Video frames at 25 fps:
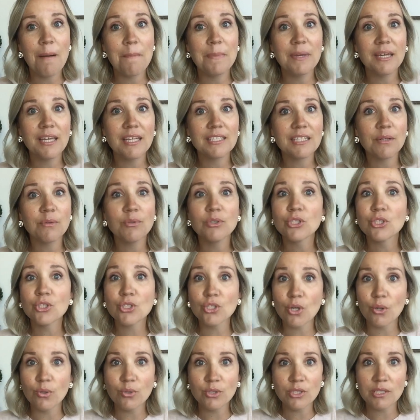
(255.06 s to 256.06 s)
because I was
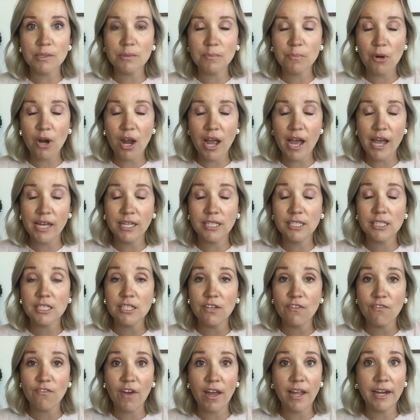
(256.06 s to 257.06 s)
so surprised
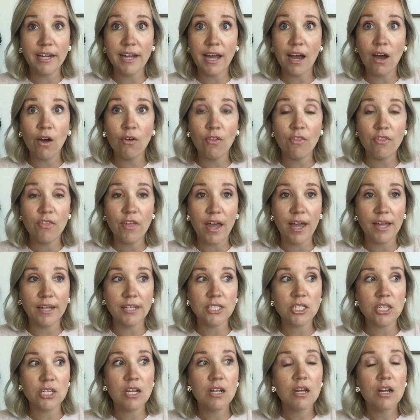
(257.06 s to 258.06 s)
to find out
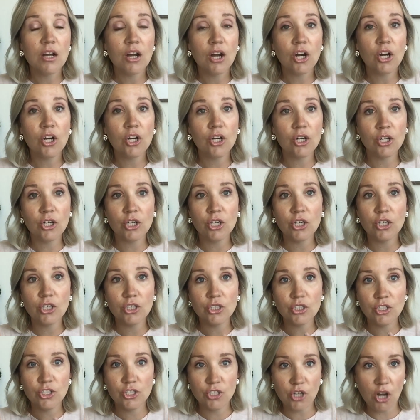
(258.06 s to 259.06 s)
that
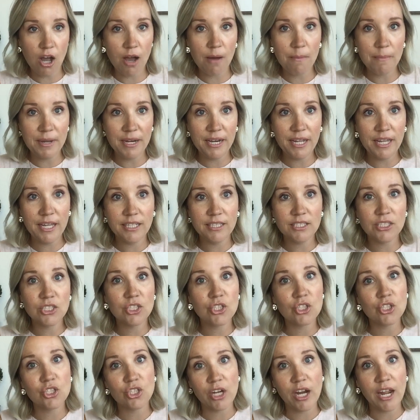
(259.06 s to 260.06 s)
her dominant
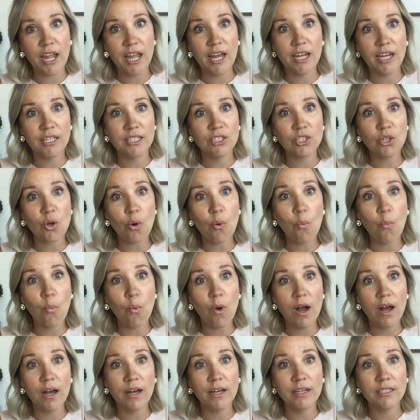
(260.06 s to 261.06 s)
strand
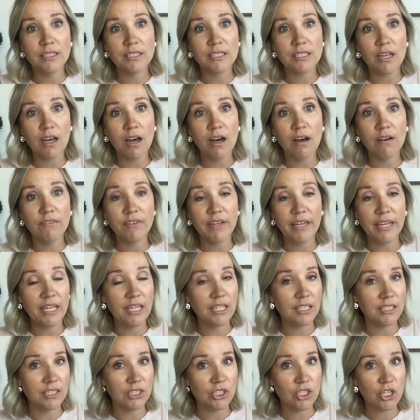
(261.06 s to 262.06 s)
was of
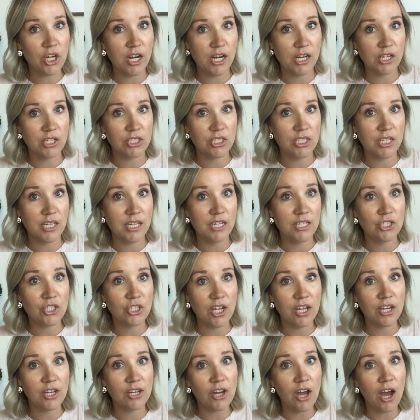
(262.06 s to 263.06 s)
English heritage
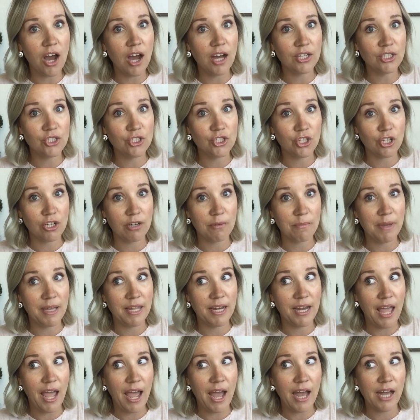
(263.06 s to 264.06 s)
and not
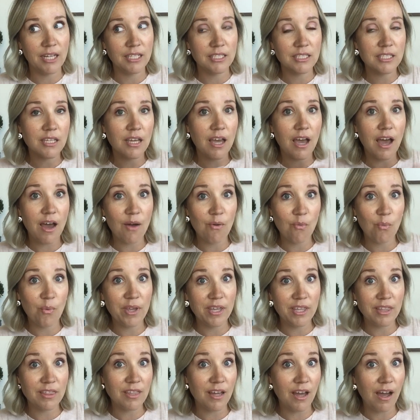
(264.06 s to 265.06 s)
German, as
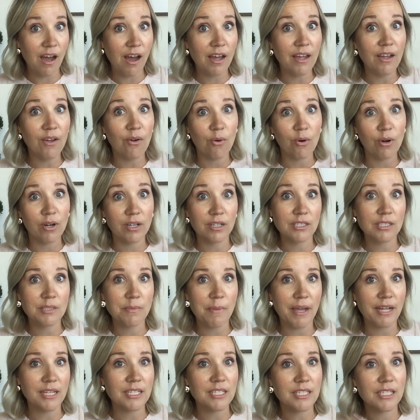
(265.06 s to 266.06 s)
we thought or
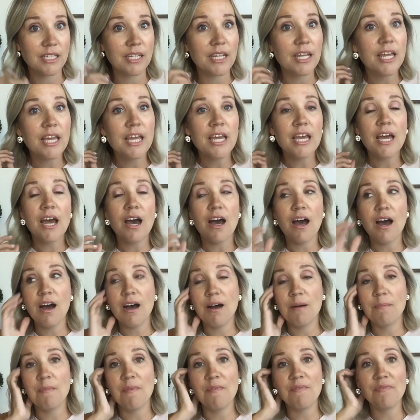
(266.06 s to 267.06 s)
expected
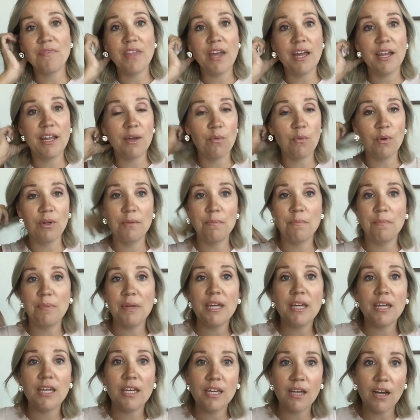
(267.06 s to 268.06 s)
that it would
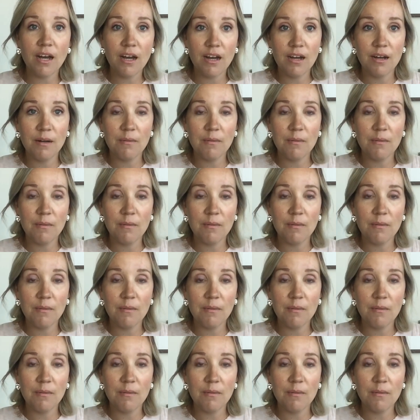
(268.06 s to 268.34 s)
be,